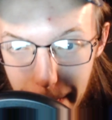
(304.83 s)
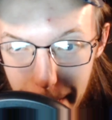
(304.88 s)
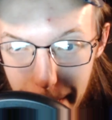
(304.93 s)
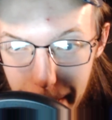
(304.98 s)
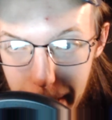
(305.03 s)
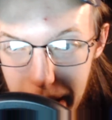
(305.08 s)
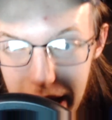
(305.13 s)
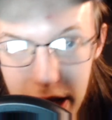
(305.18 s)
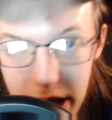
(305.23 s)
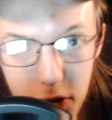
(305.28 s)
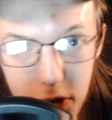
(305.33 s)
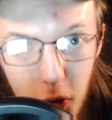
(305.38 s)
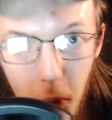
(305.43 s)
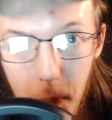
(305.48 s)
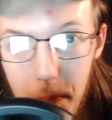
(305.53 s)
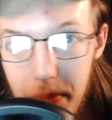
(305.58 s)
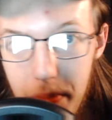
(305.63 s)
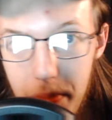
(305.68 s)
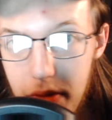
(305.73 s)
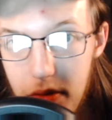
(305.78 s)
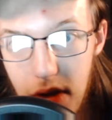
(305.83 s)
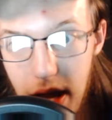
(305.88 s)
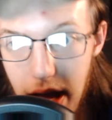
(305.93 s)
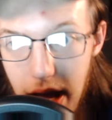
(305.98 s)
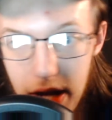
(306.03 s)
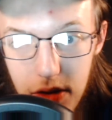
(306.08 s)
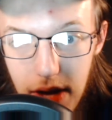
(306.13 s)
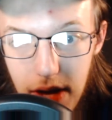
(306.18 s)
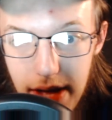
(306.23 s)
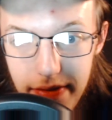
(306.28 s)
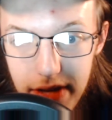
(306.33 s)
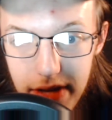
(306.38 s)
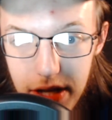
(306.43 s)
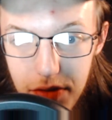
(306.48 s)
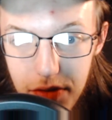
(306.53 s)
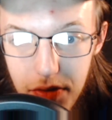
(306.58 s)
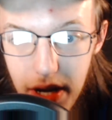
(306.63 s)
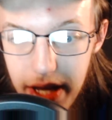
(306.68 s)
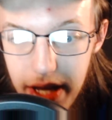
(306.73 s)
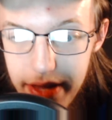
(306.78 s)
equal, right? I don't have any
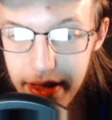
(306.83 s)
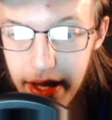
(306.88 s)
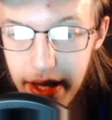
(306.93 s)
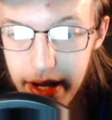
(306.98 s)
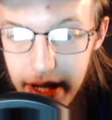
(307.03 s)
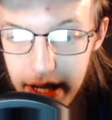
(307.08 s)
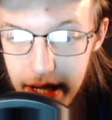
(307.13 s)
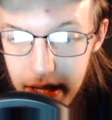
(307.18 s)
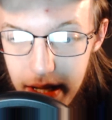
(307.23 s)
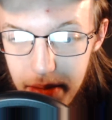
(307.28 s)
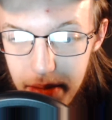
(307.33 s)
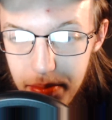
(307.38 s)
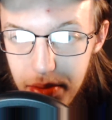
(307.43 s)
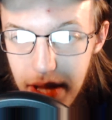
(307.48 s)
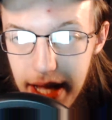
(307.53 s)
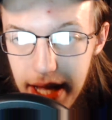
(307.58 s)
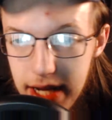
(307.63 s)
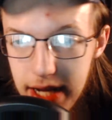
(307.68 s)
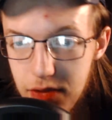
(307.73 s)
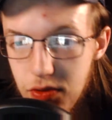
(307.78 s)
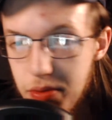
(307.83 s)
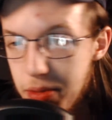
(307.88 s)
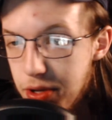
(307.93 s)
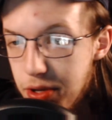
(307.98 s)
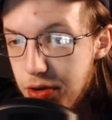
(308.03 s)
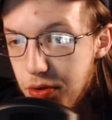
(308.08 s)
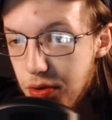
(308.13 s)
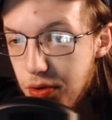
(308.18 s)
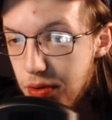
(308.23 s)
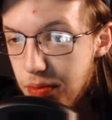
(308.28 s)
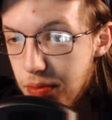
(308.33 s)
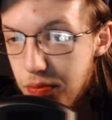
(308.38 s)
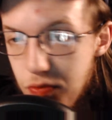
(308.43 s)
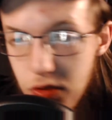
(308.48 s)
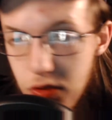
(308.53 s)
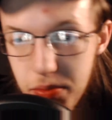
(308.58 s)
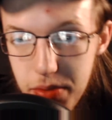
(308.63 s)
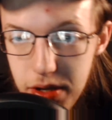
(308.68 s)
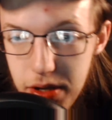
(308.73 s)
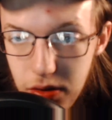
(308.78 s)
right that any black woman
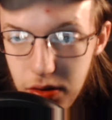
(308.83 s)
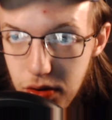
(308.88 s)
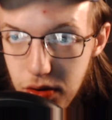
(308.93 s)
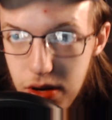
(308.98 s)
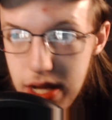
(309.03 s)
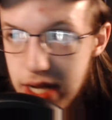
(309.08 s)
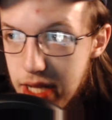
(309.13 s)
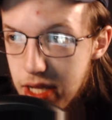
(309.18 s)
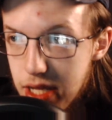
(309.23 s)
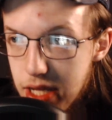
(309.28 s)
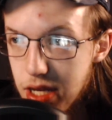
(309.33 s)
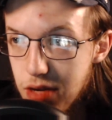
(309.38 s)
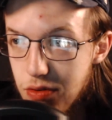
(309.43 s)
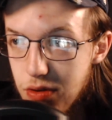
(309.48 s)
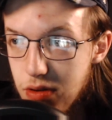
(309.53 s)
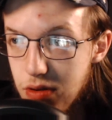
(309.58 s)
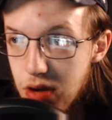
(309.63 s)
or any color,